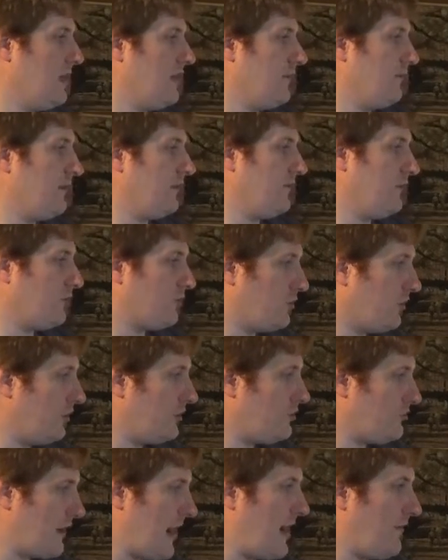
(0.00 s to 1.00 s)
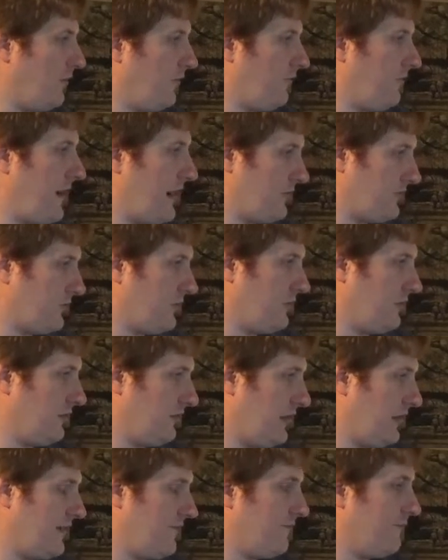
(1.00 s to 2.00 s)
but if you could travel faster than
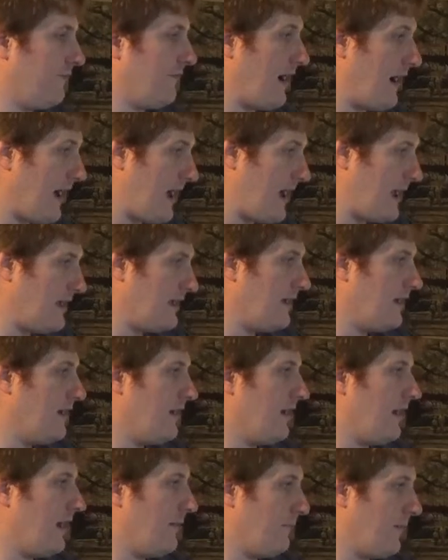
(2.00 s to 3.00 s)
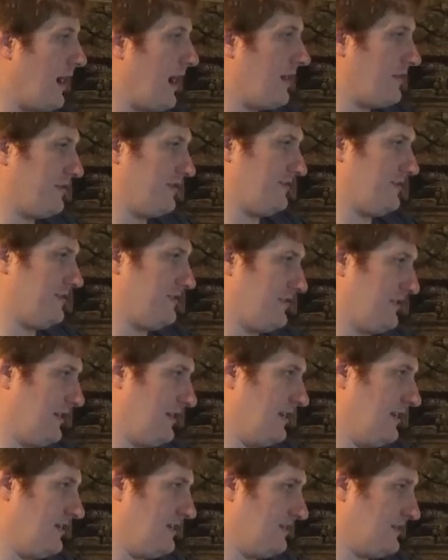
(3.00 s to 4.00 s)
light, my hypothesis
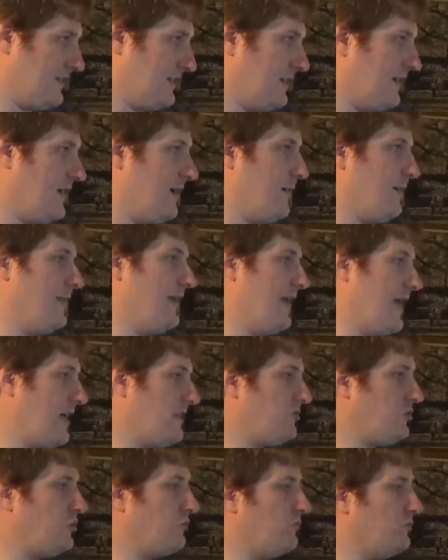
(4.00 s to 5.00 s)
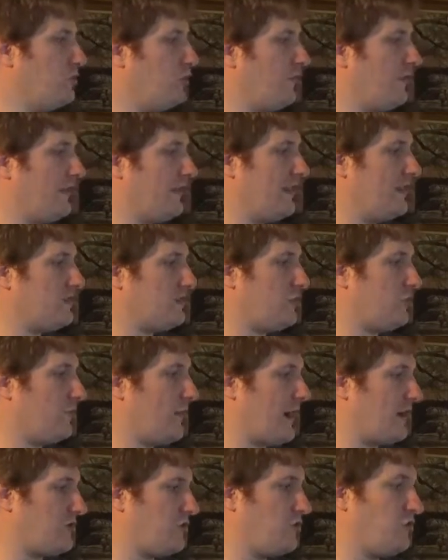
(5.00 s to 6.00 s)
is that as you move in this
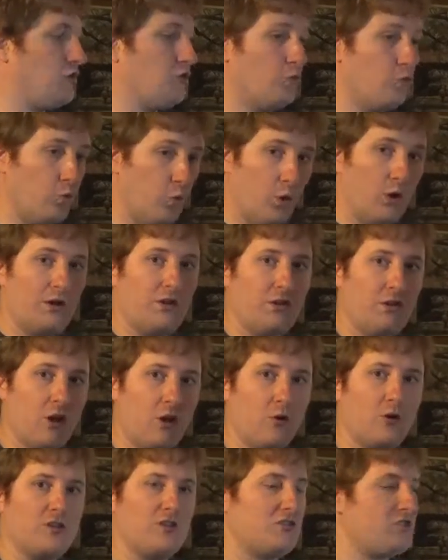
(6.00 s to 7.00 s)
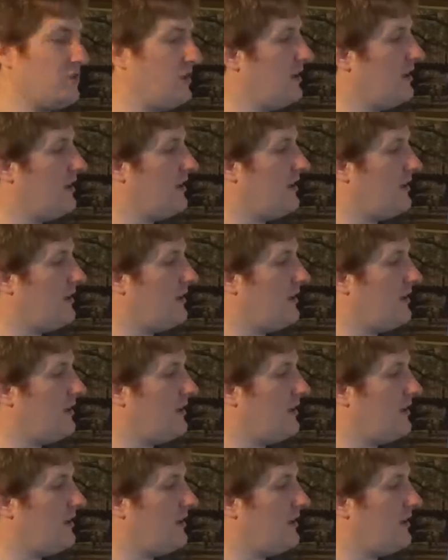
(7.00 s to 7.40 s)
direction, you would notice